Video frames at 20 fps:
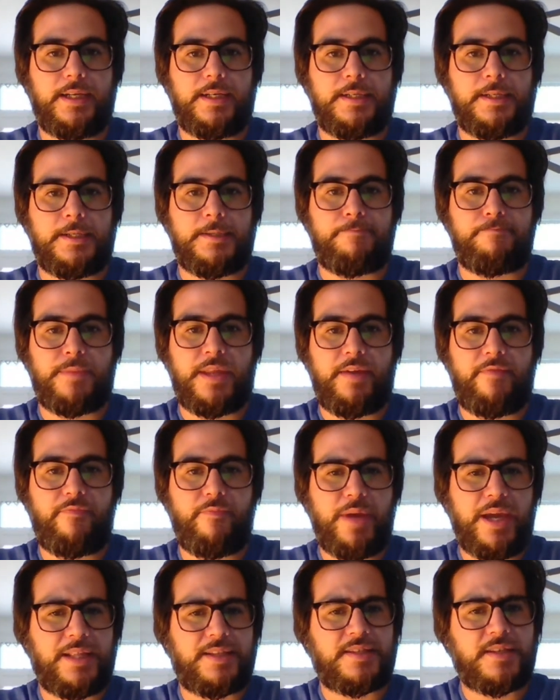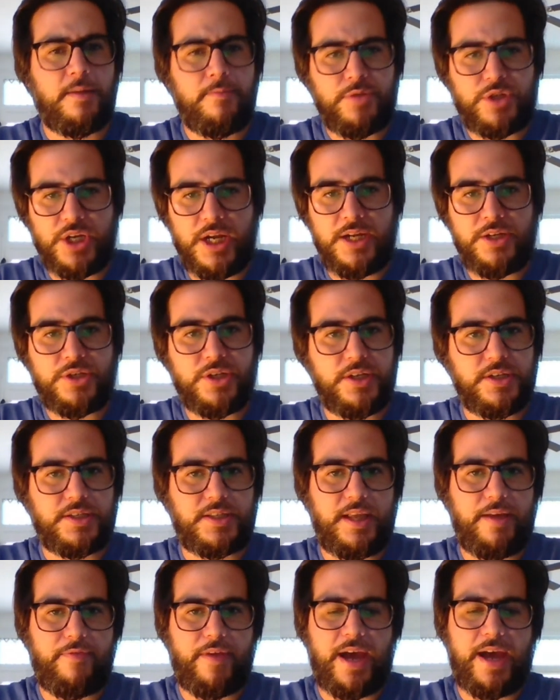Um, they've made some
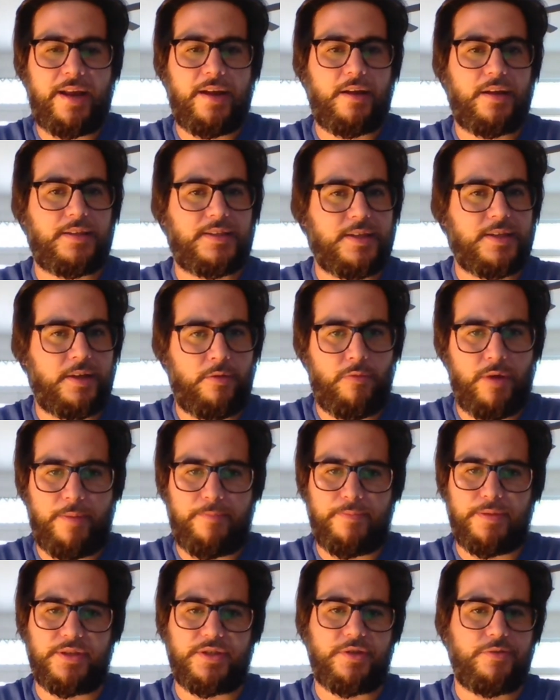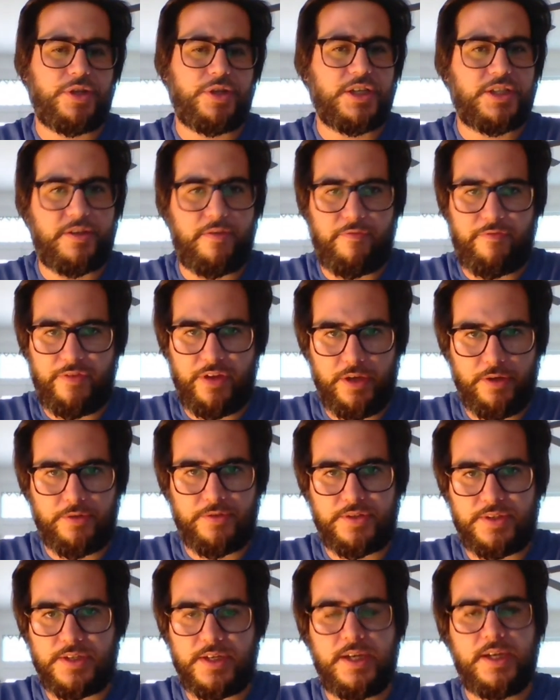changes. They've added a ton of weapons. So Justin
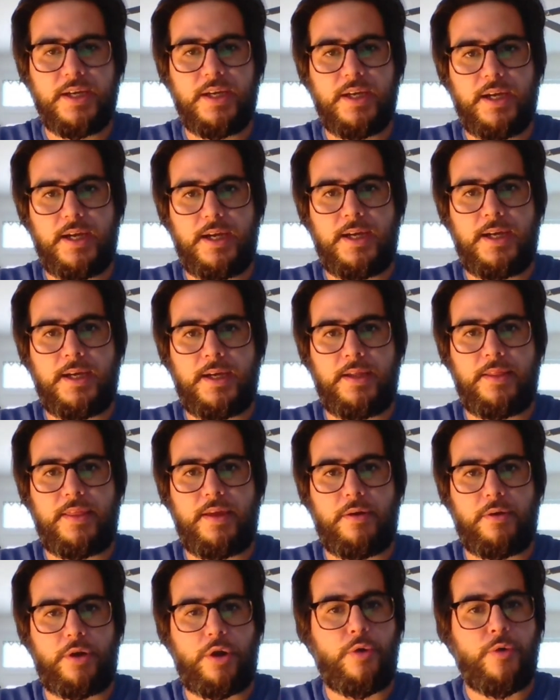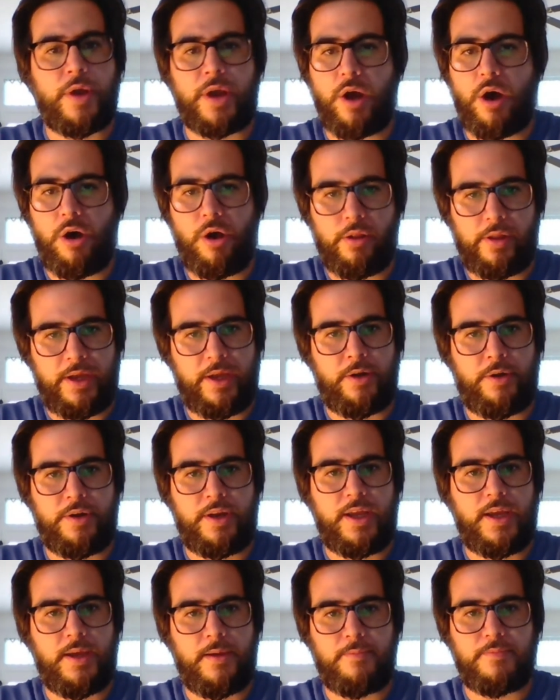Fields, uh, they're going all in
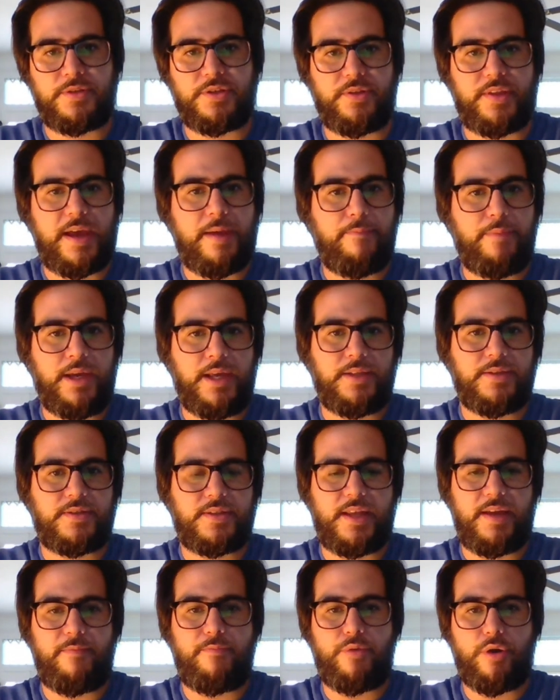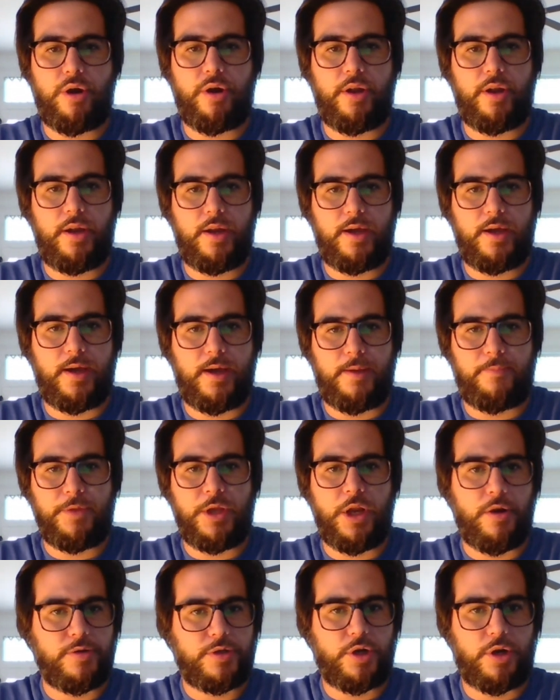on him. So that means they brought uh,
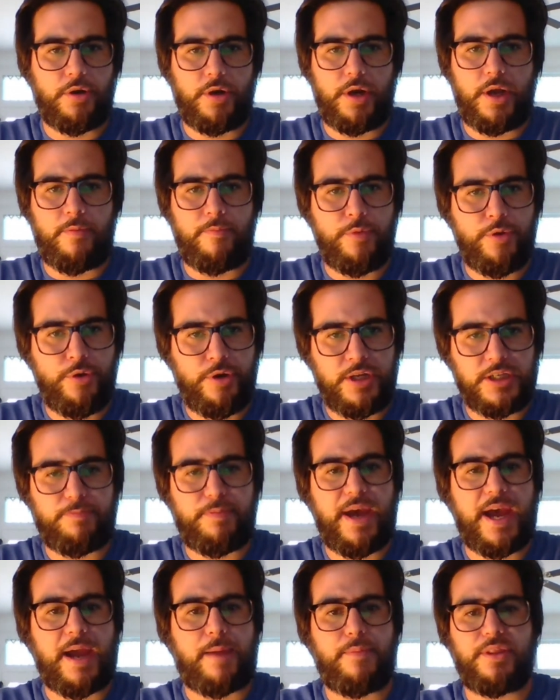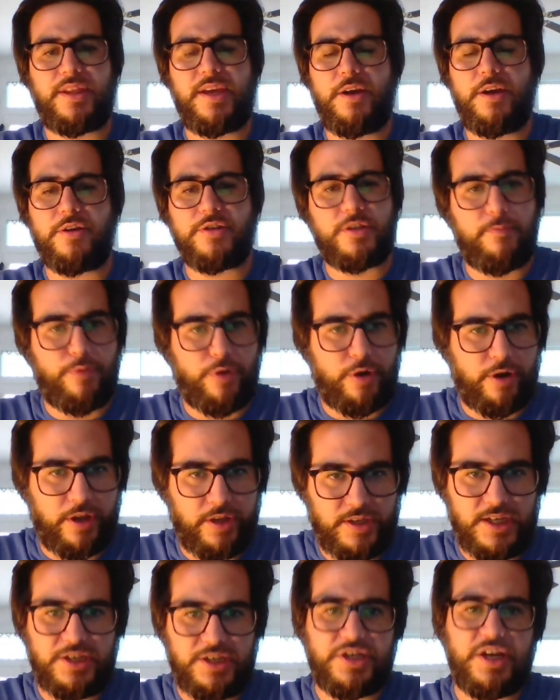you know Darnell Mooney's back, but they also brought
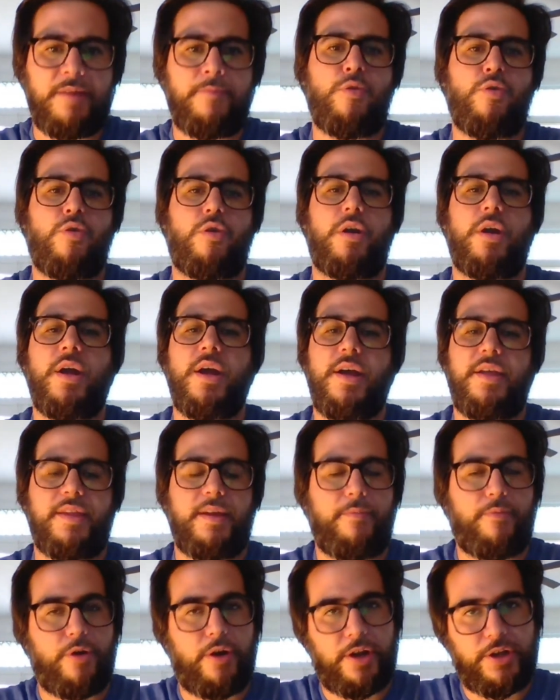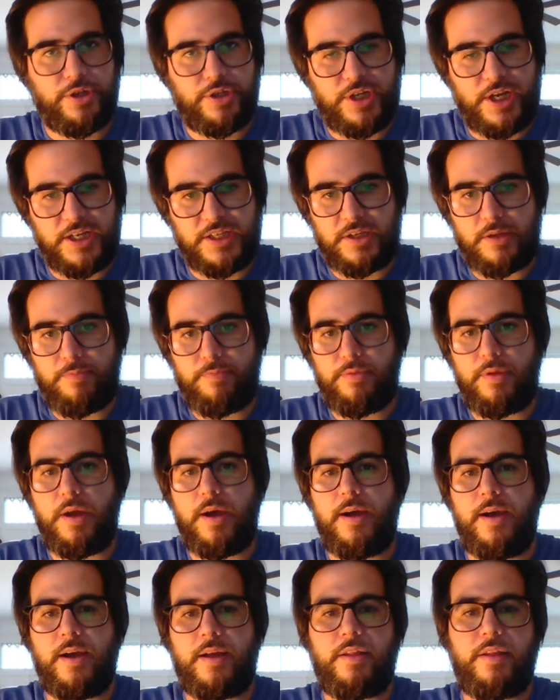in DJ Moore. They brought in Chase
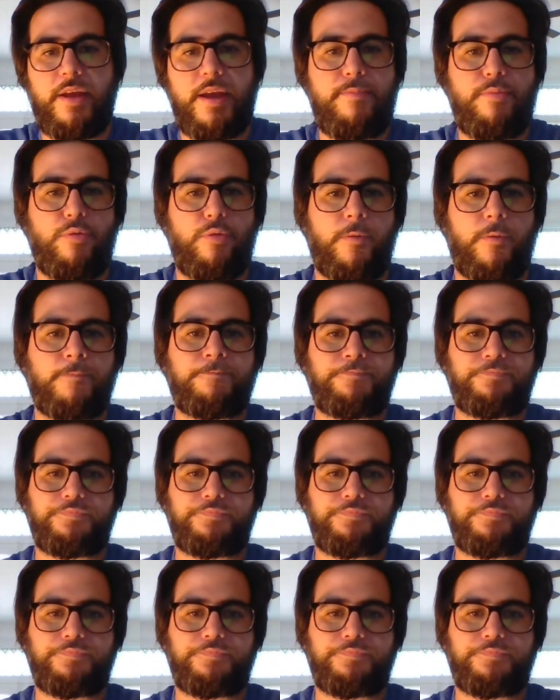uh, Claypool.